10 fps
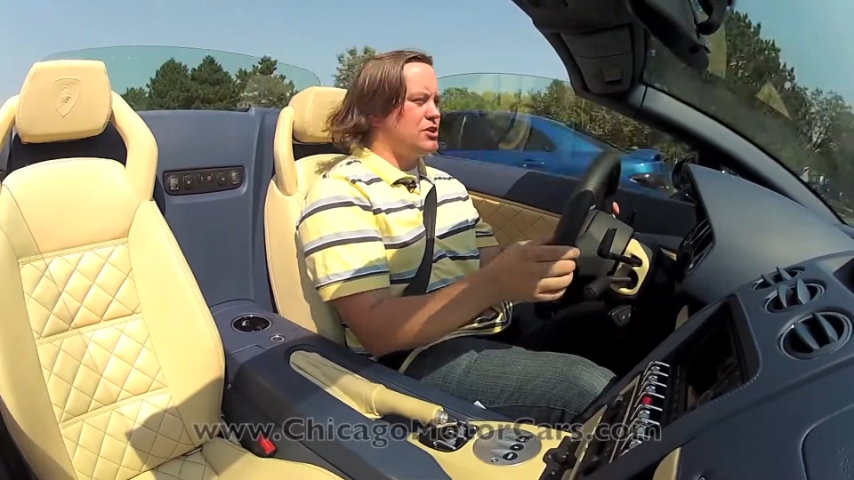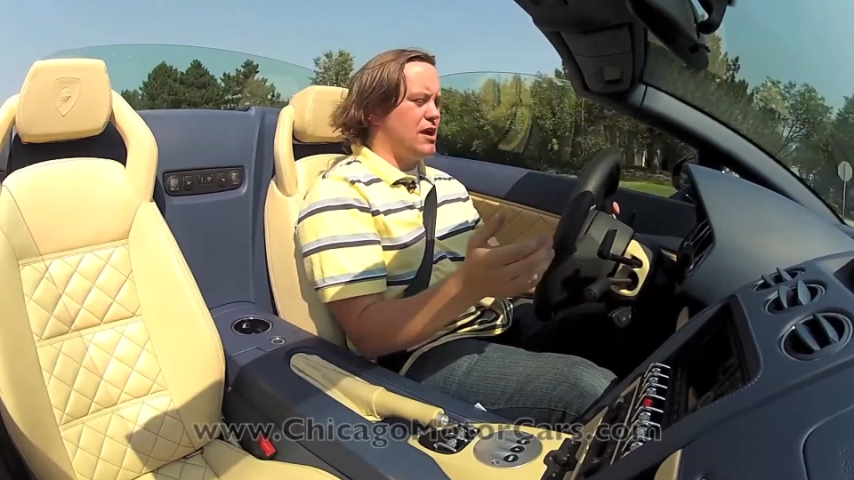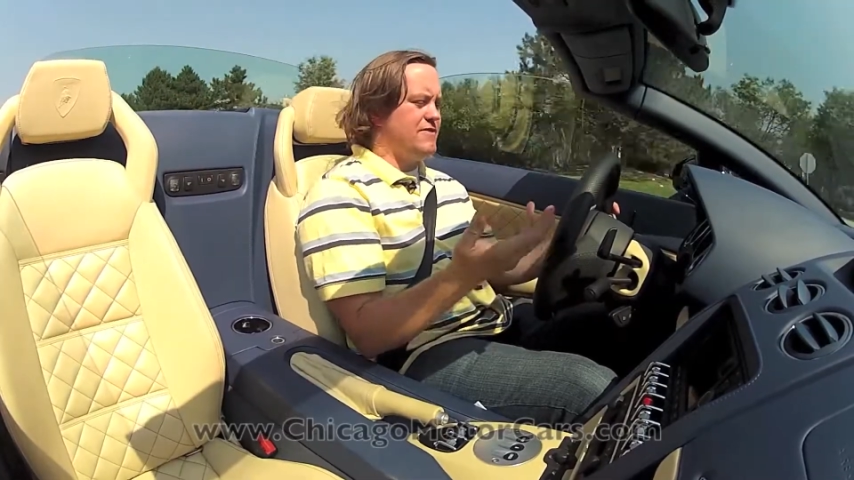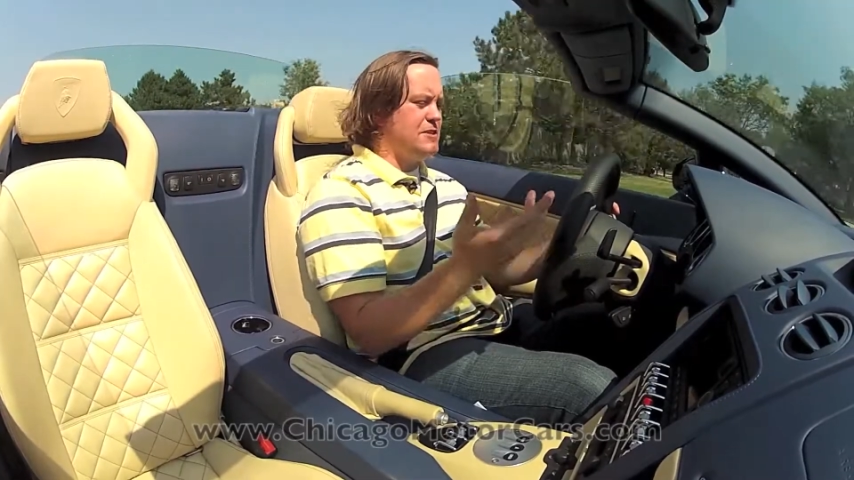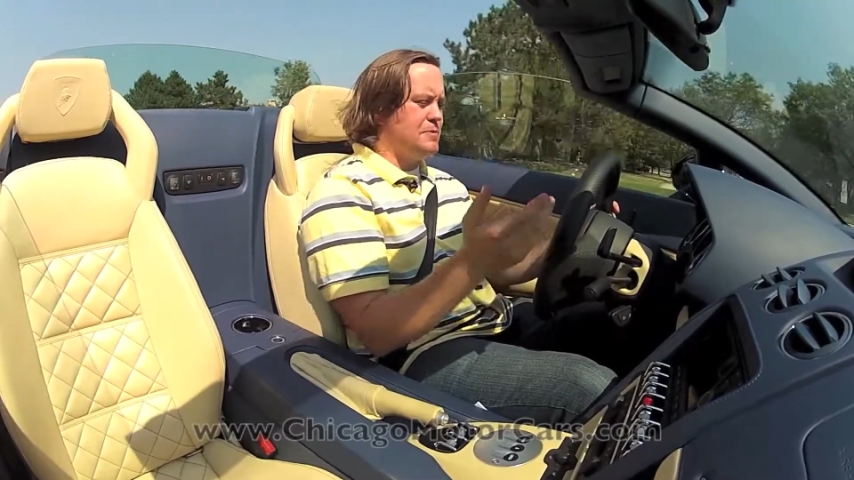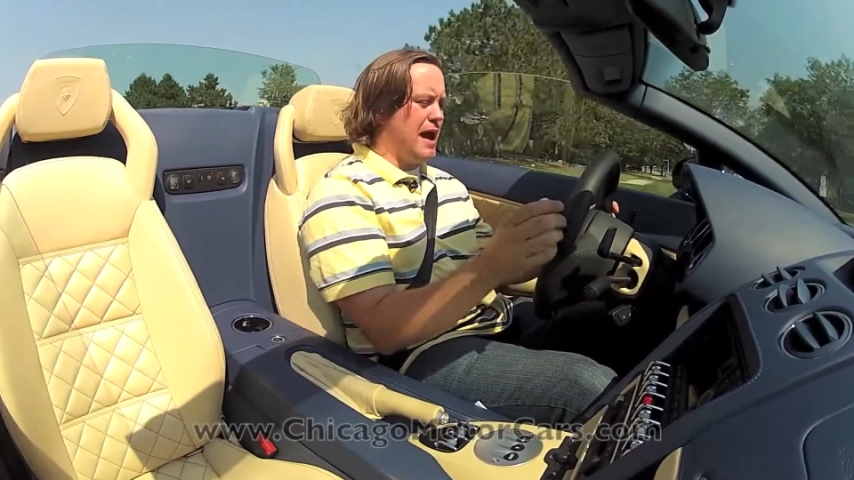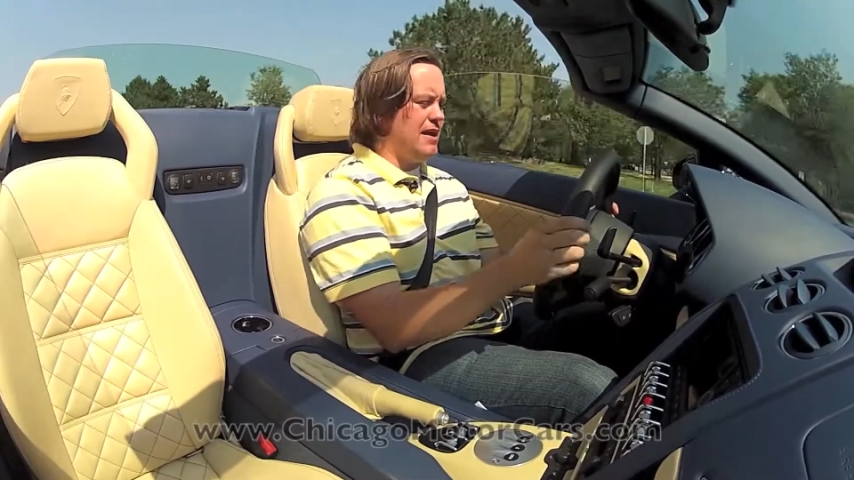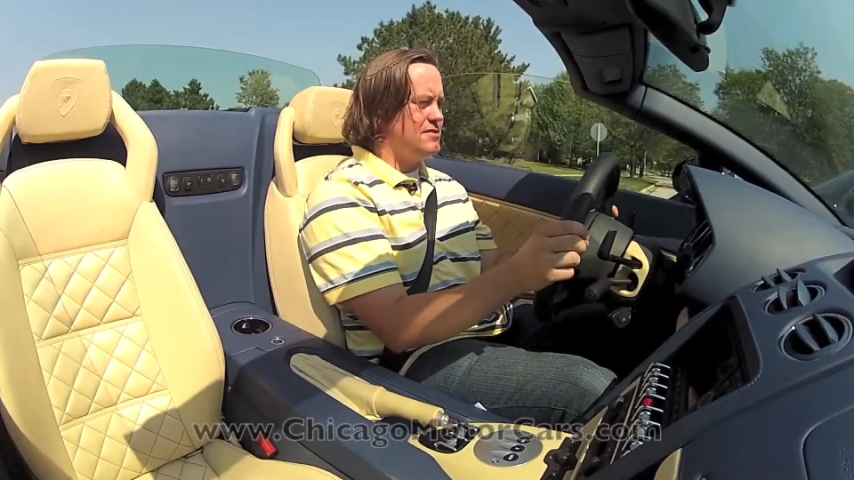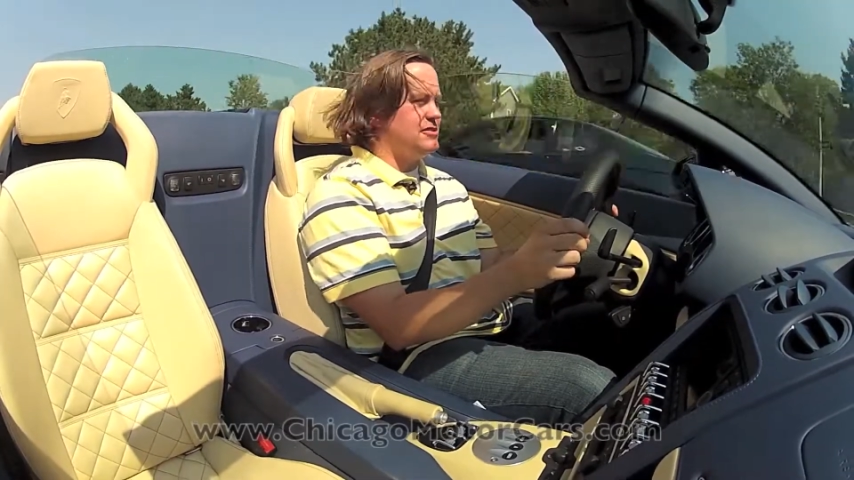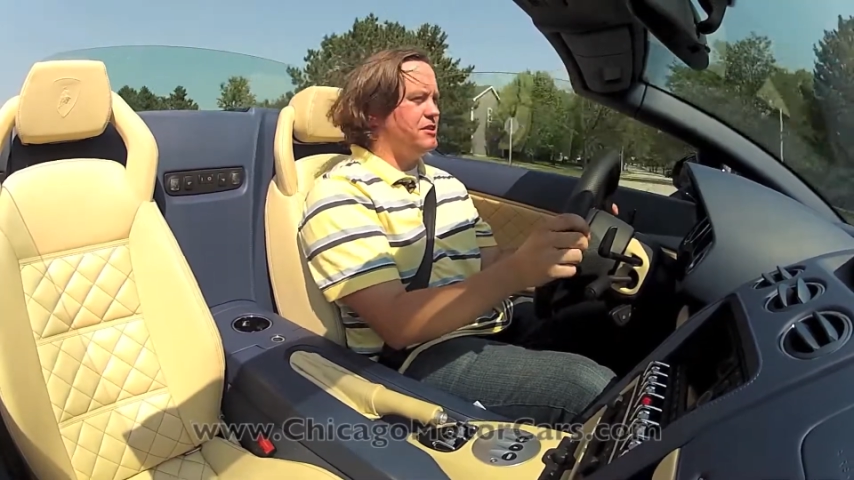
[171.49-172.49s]
so I have these
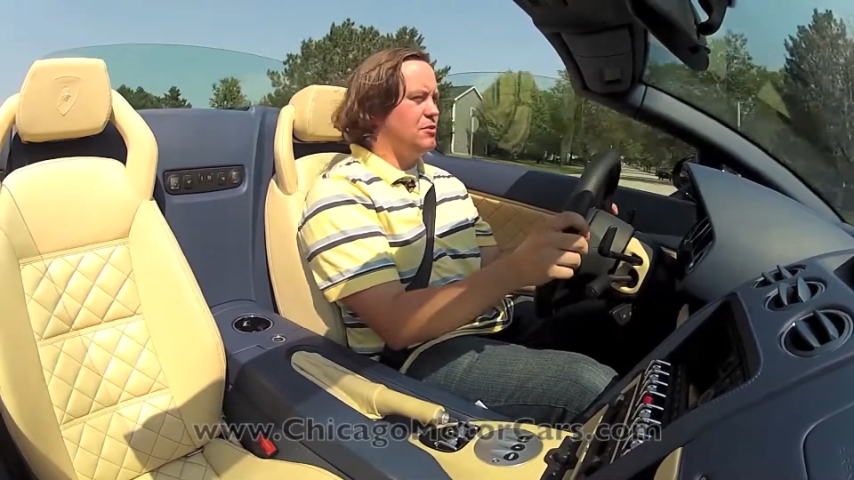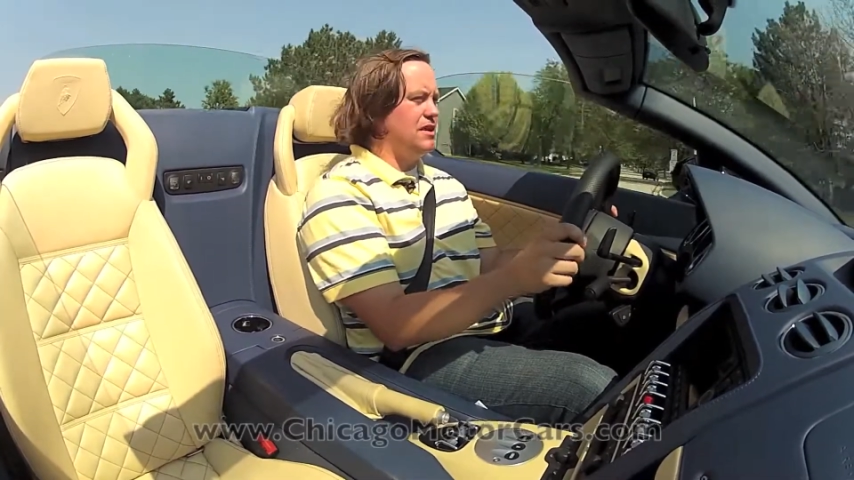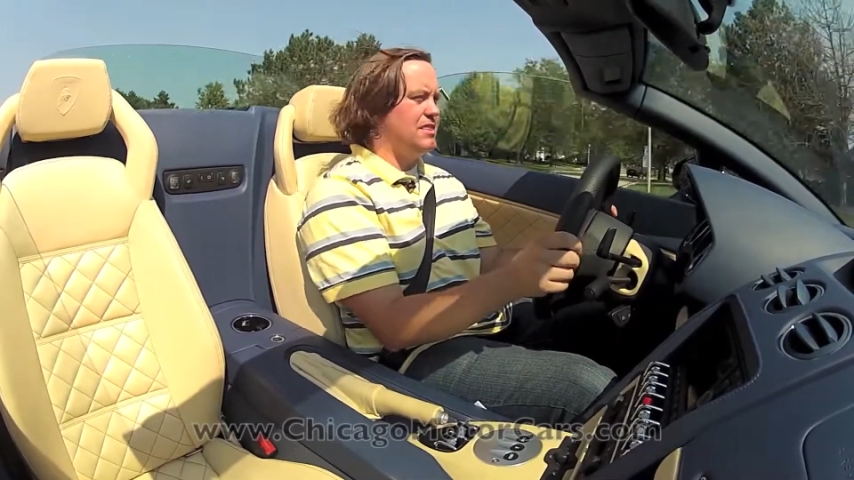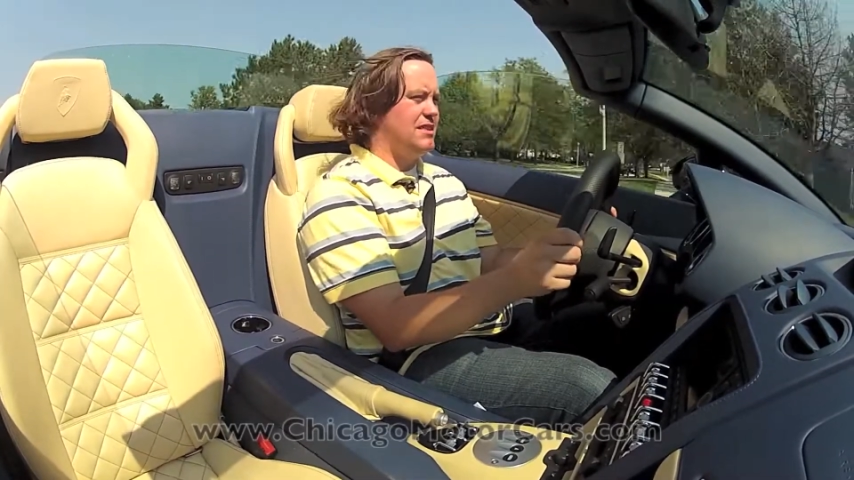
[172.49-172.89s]
paddles to deal with.